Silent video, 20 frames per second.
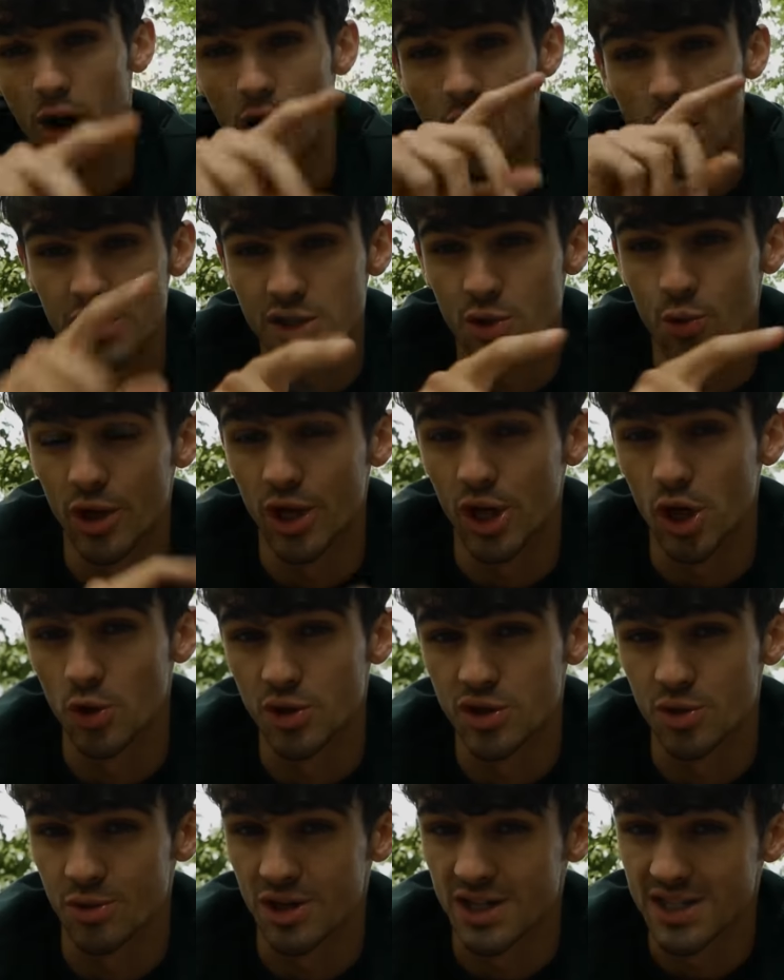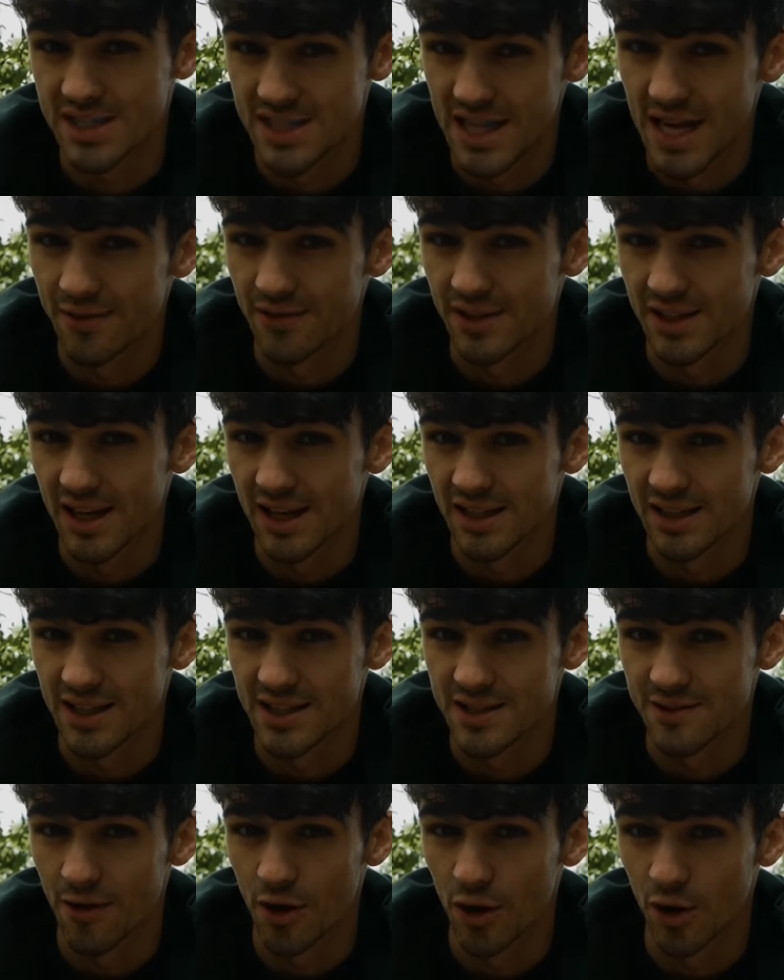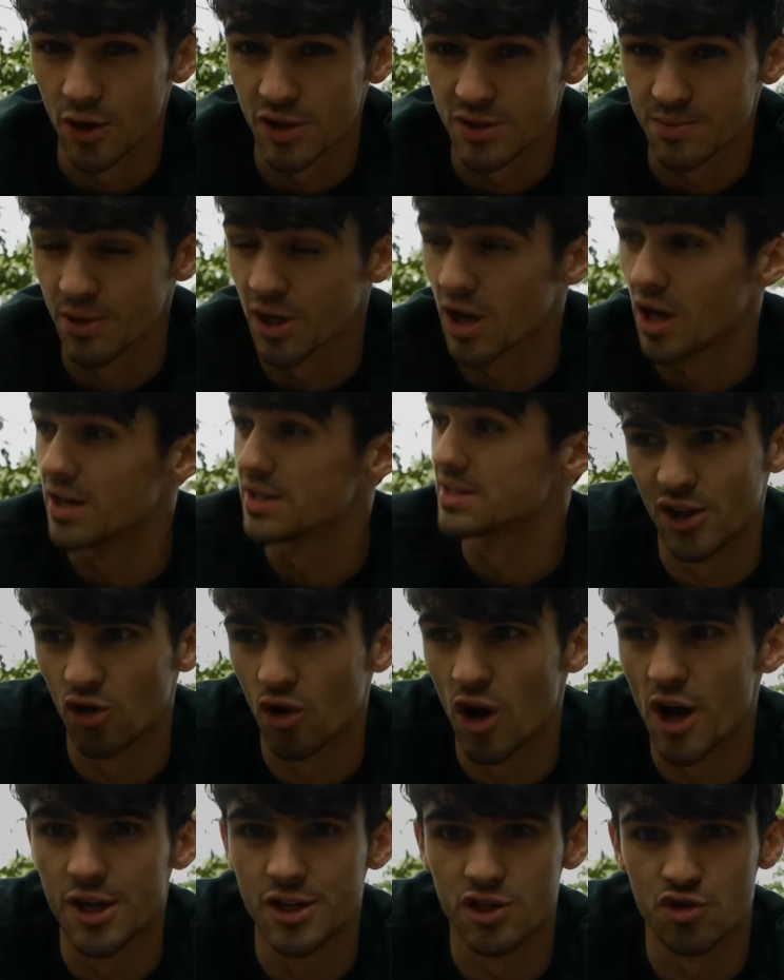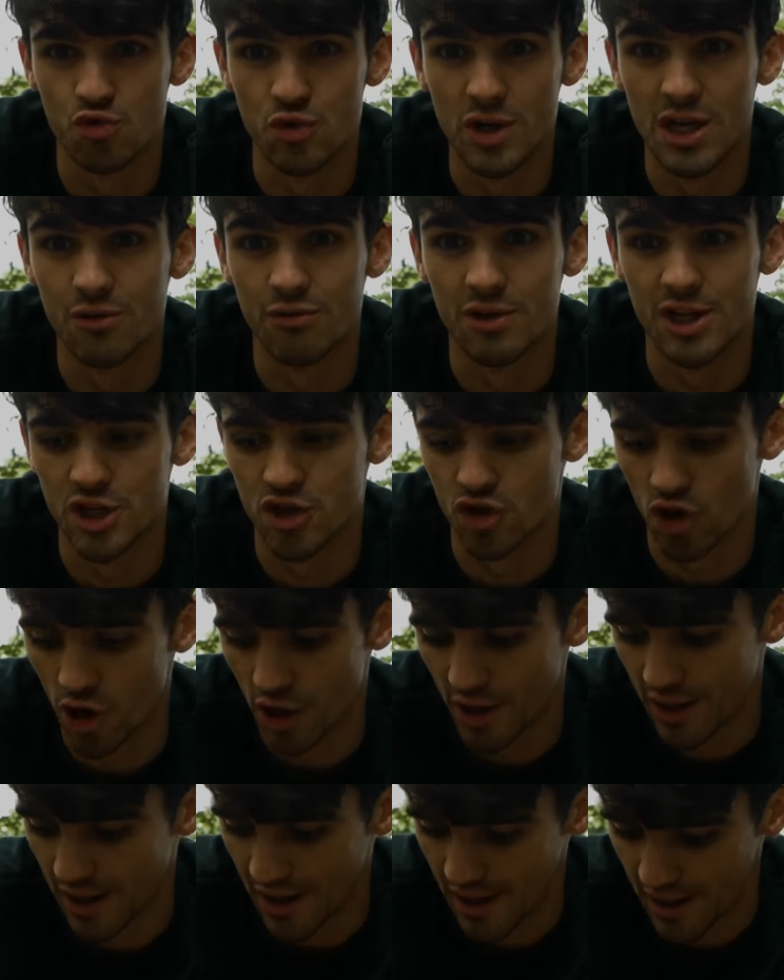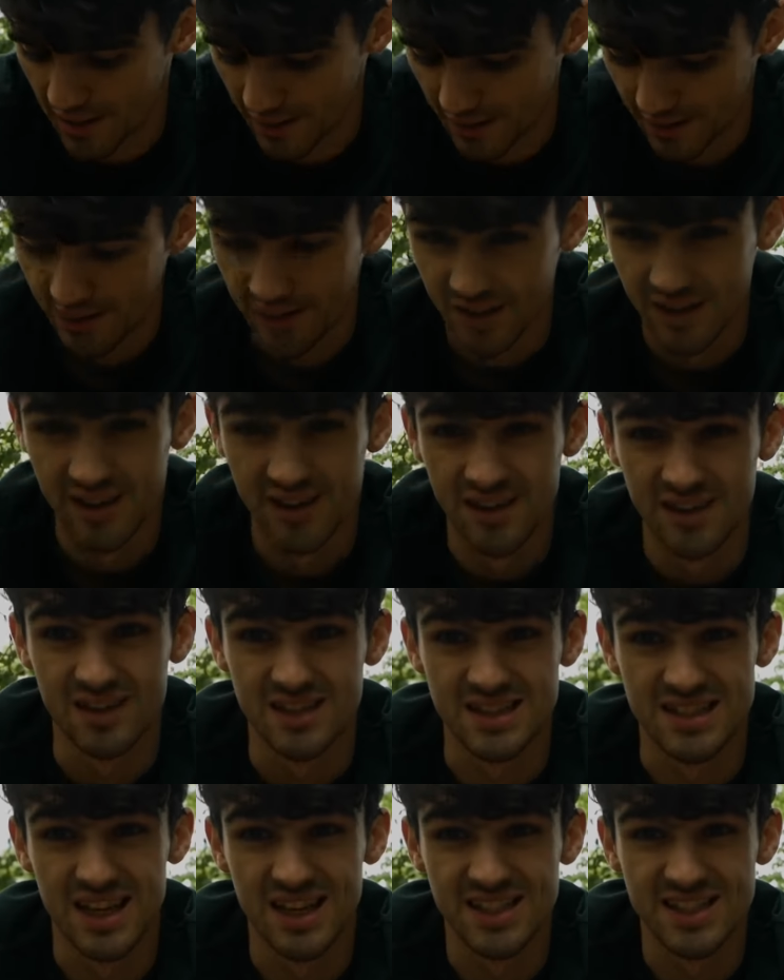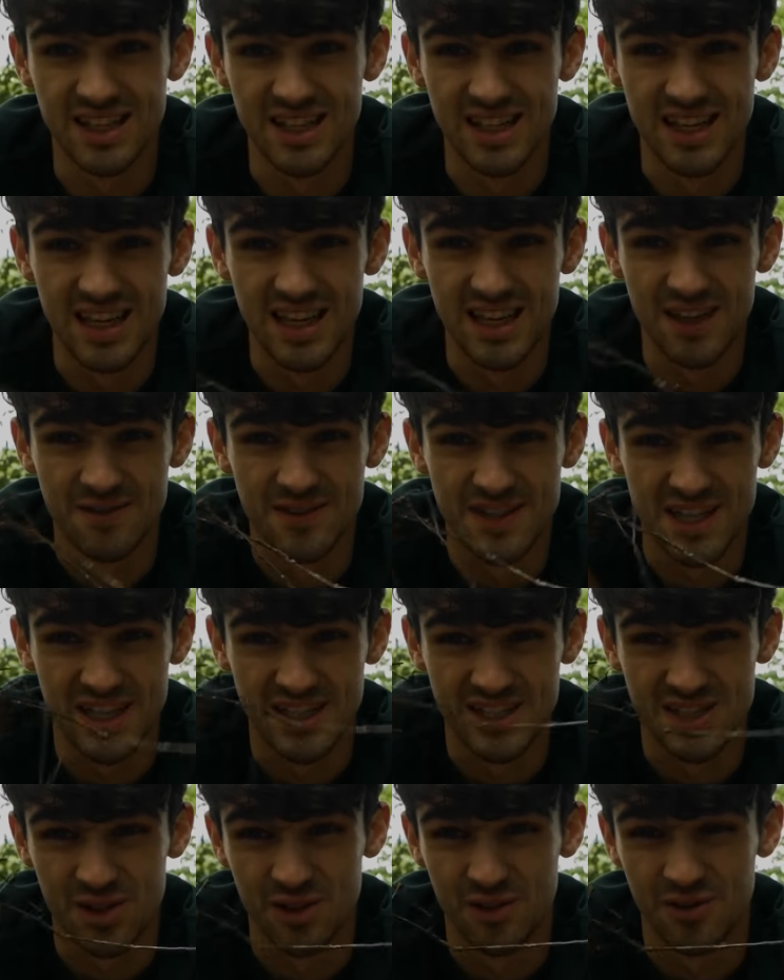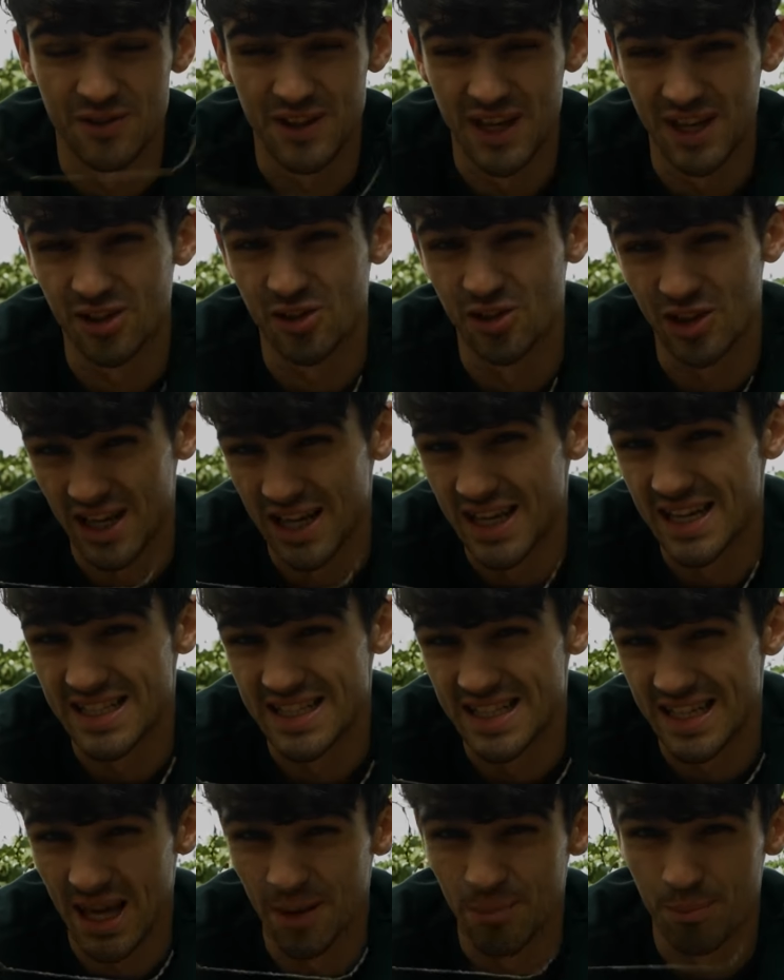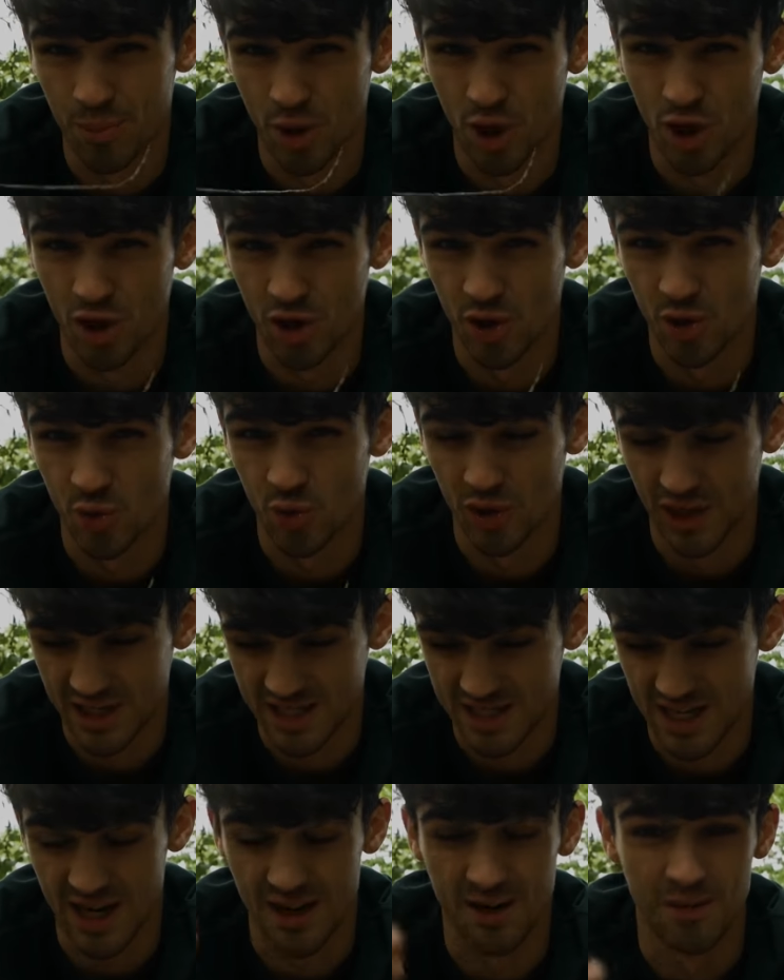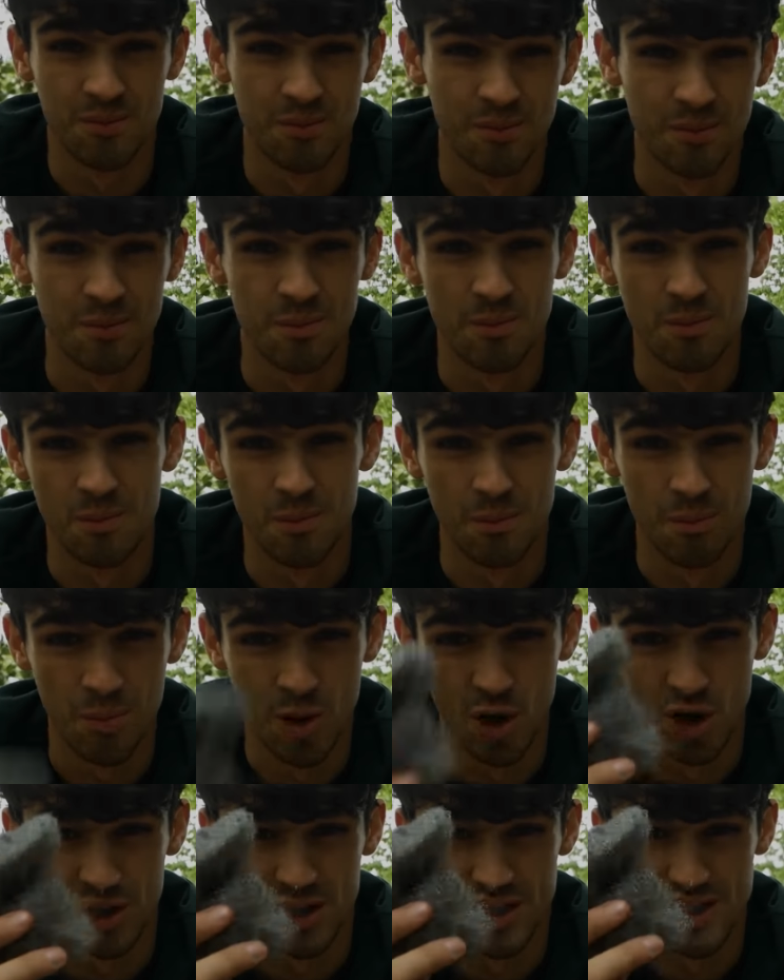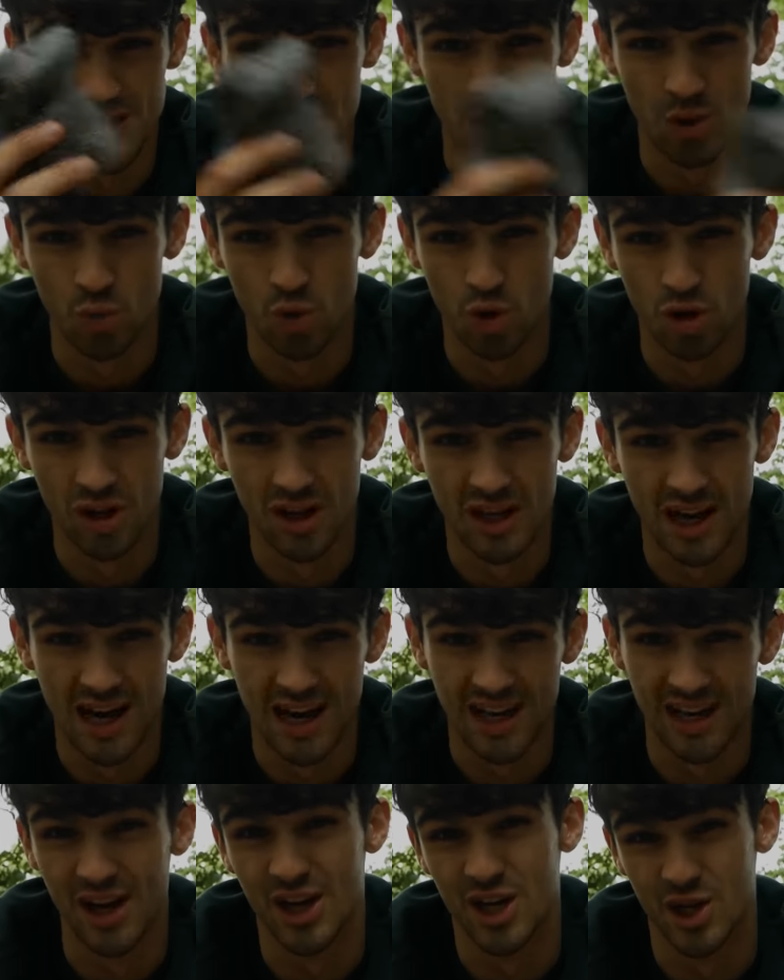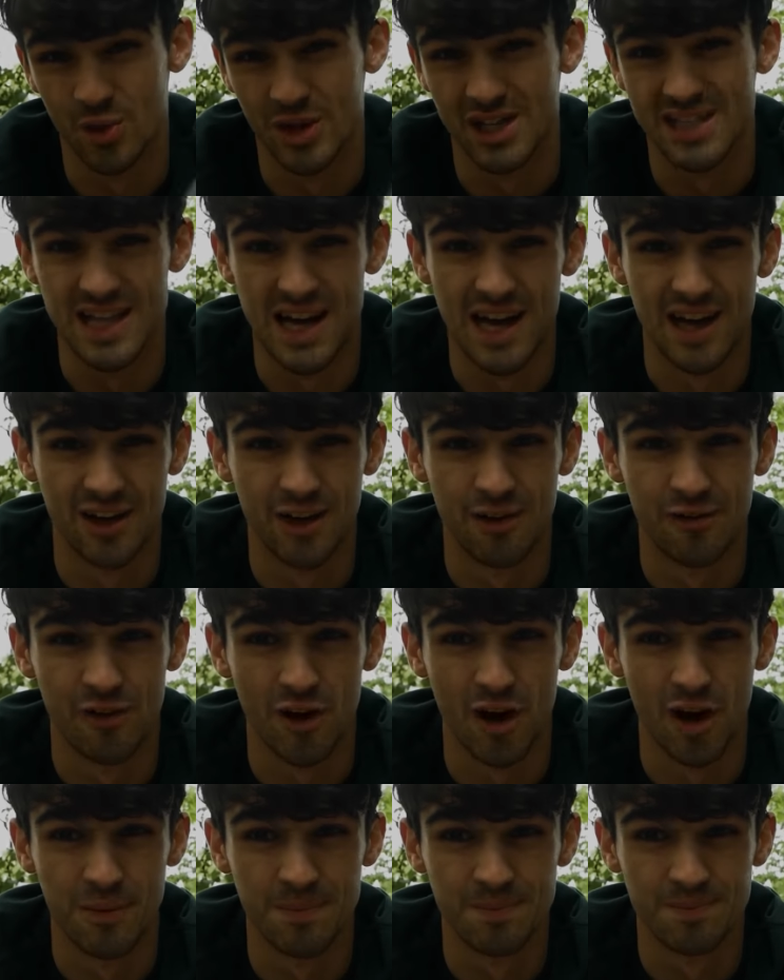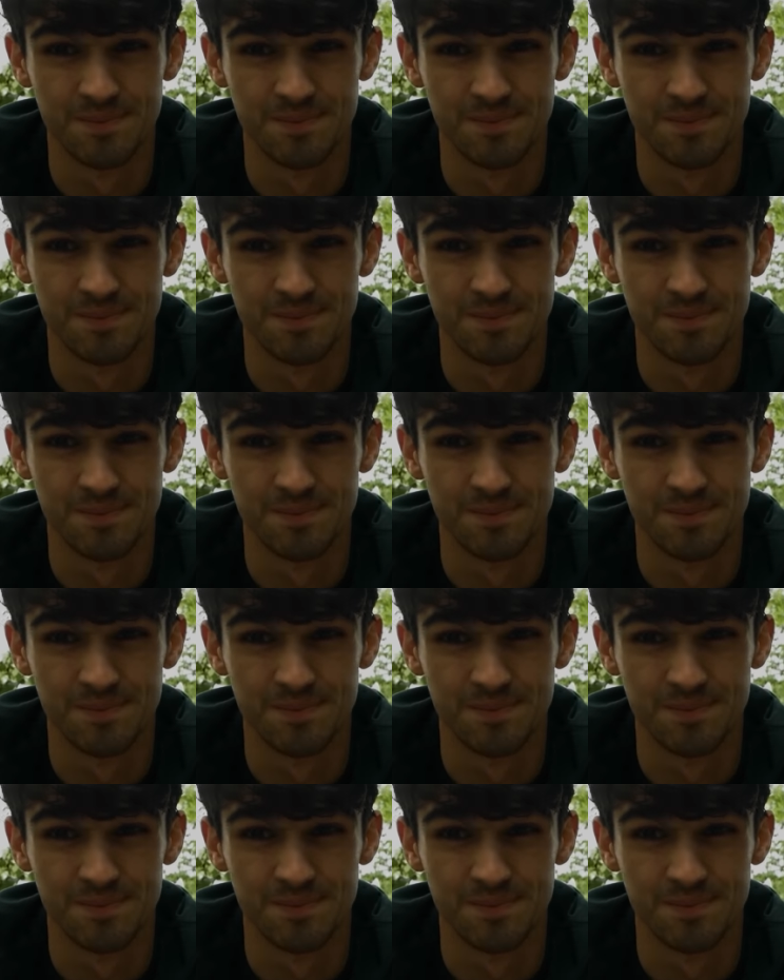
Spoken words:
I also want to go somewhere safe to take these photos, because the ground's really dry and there's lots of leaves and stuff that could easily get burned when I start burning the steel wool, and I don't want to set it on fire.